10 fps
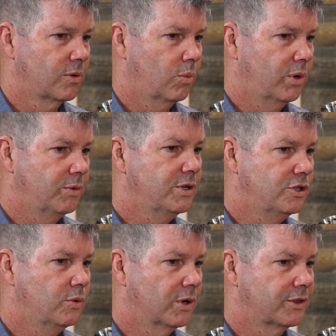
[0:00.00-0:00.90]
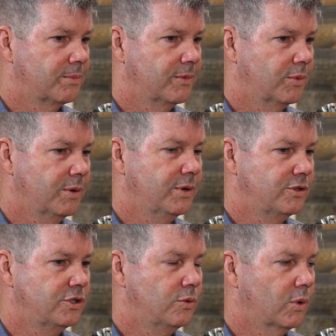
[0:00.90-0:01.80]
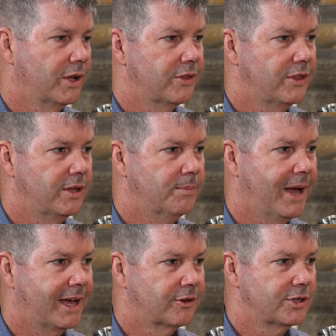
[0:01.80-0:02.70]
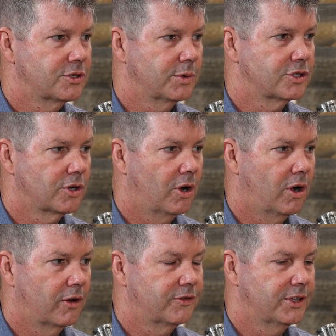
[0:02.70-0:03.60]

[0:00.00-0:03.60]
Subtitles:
When would you want the battery switch off?